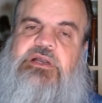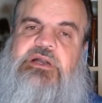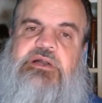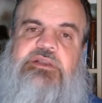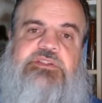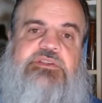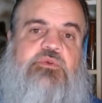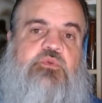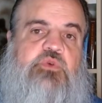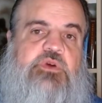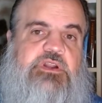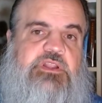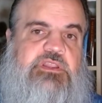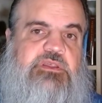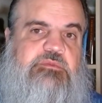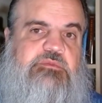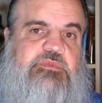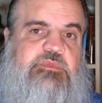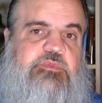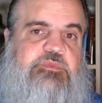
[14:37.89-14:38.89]
Uh, so one of
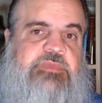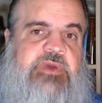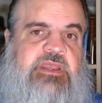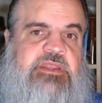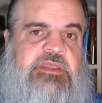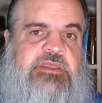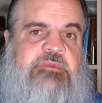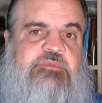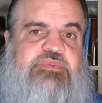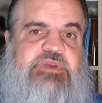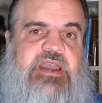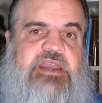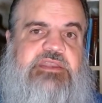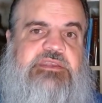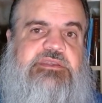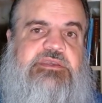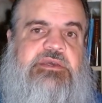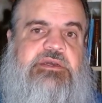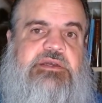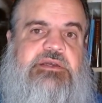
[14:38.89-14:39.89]
them might
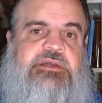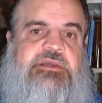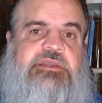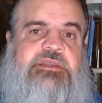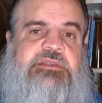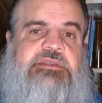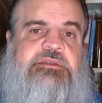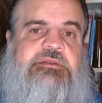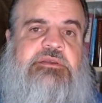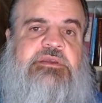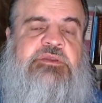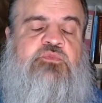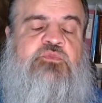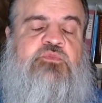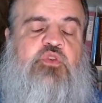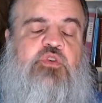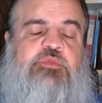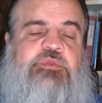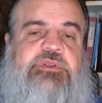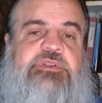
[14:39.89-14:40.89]
impact in uh,
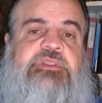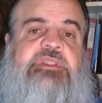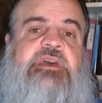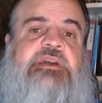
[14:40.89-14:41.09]
enrollment.